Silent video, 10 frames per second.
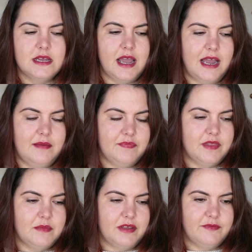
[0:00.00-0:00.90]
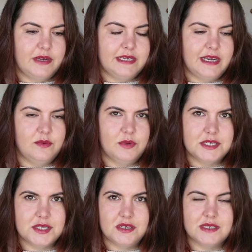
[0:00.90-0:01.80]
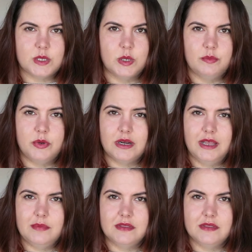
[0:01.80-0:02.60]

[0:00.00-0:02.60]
My friend Nana Winter has got a book club,